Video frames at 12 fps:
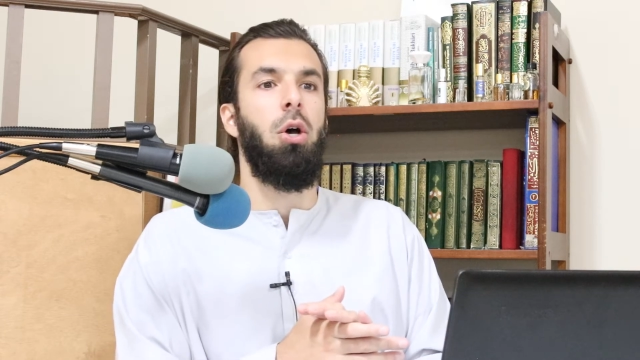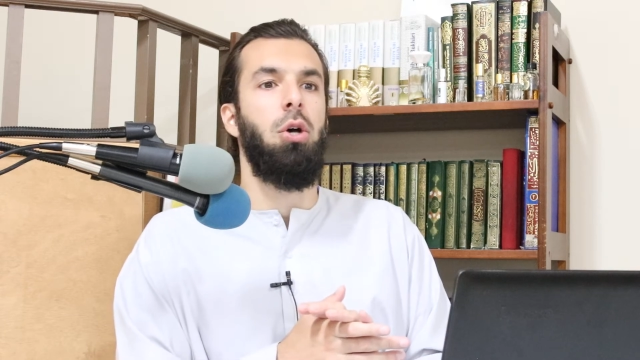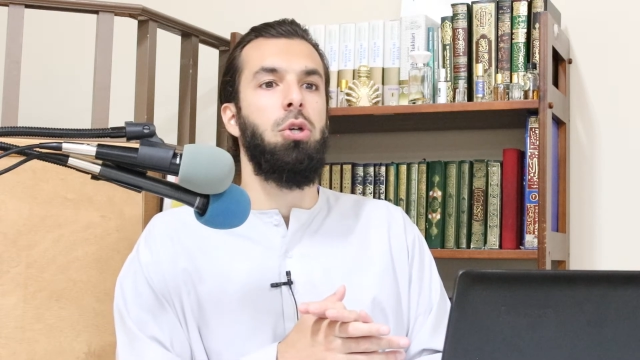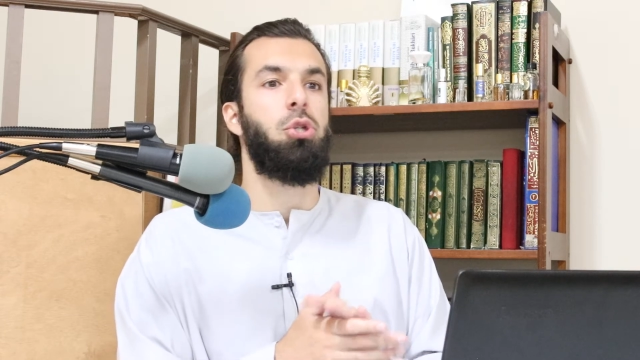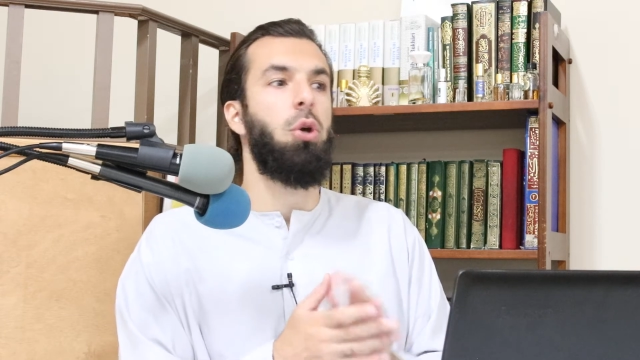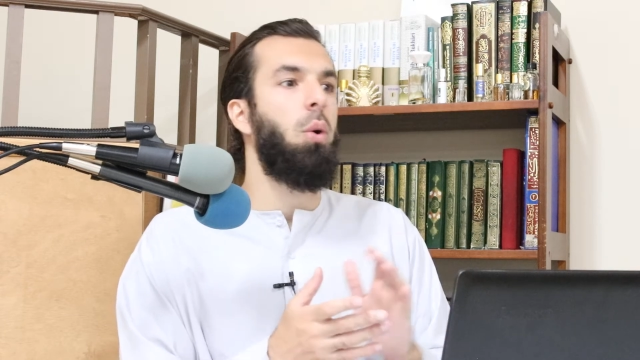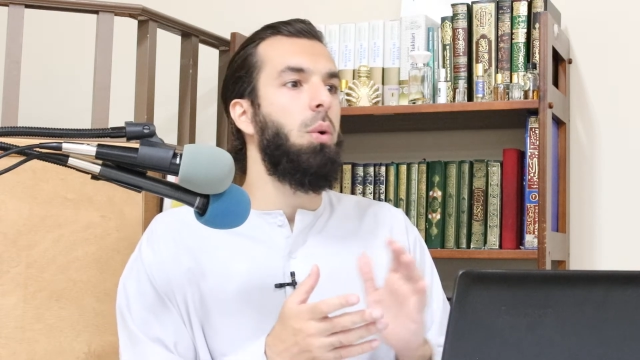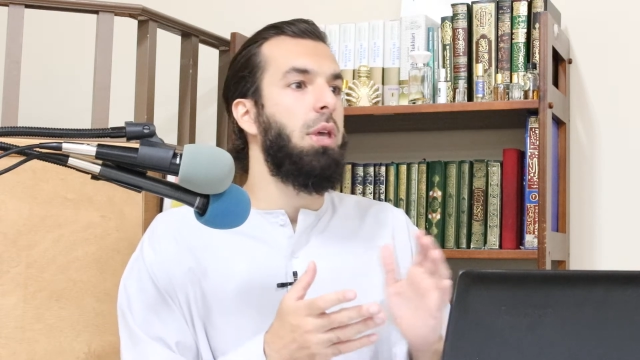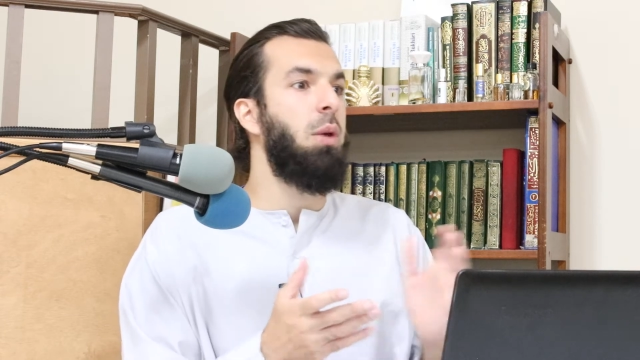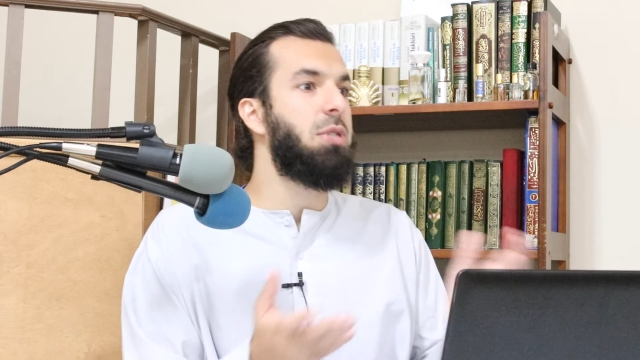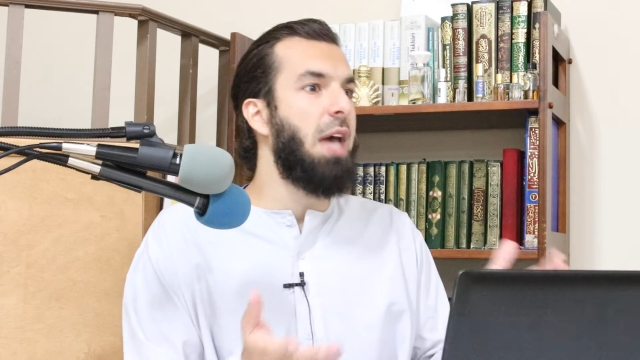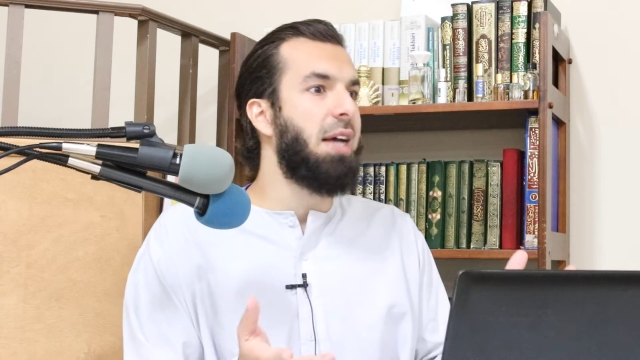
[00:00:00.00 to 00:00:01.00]
So
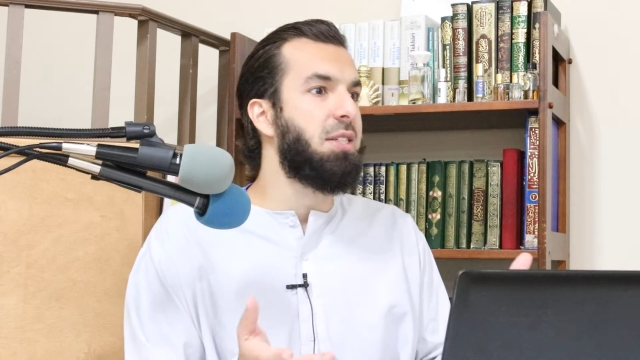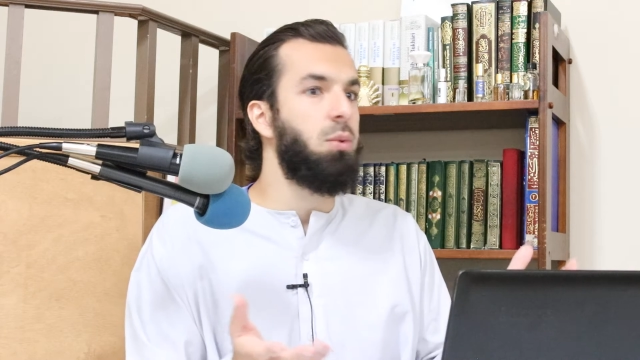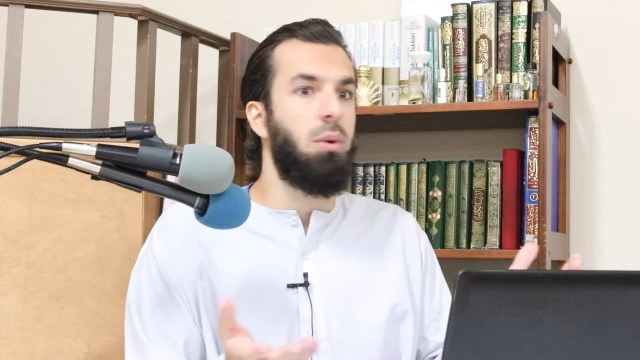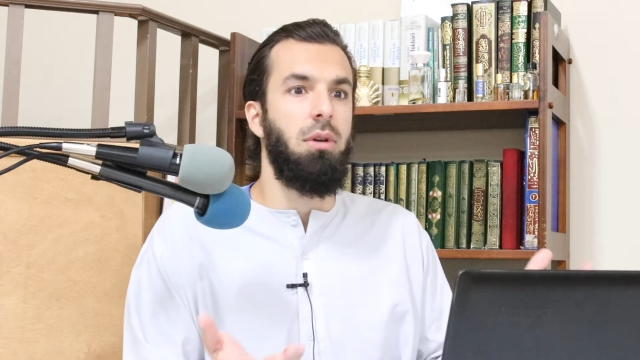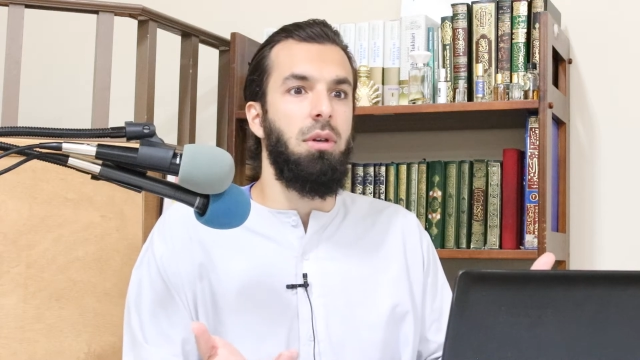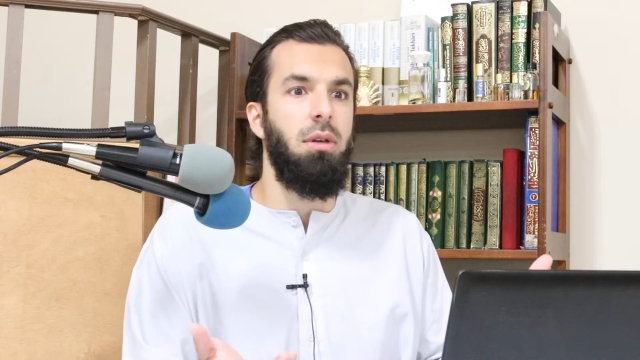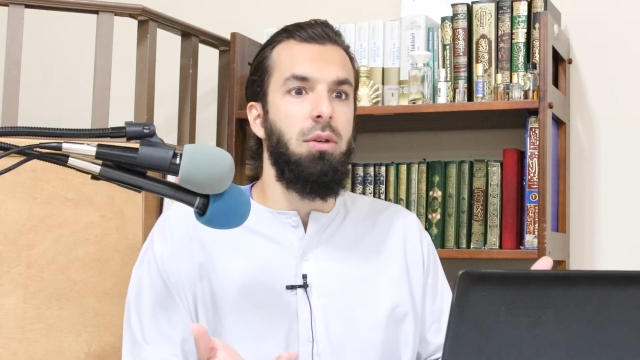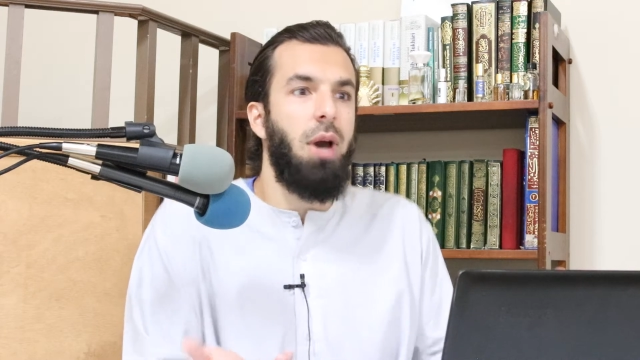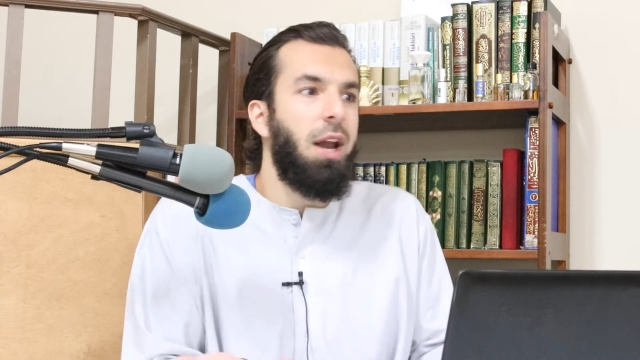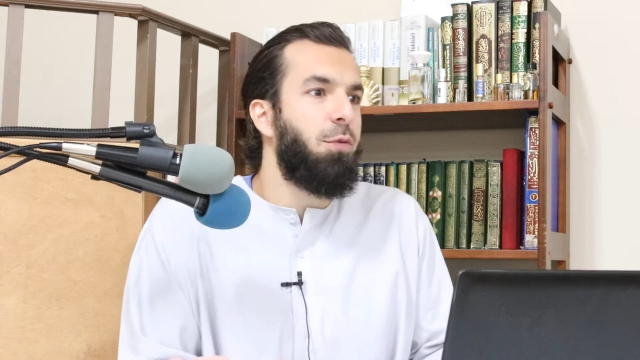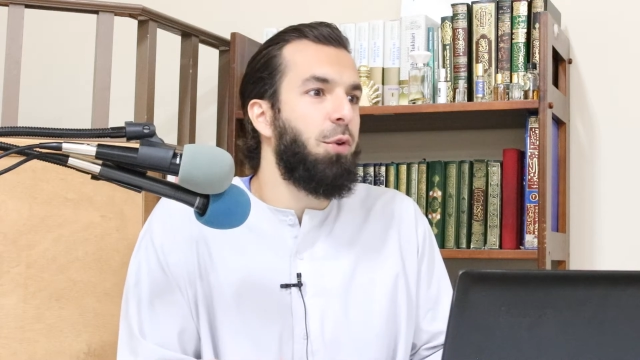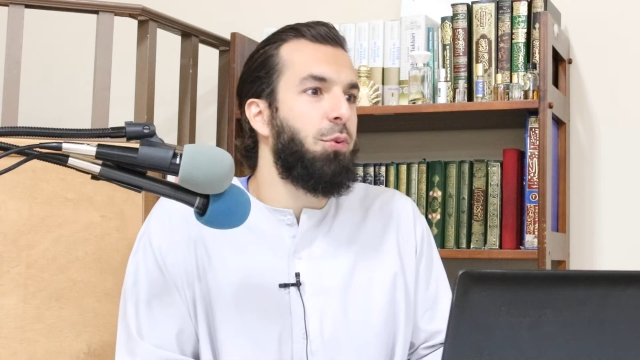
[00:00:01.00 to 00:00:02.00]
he was asked, you got it for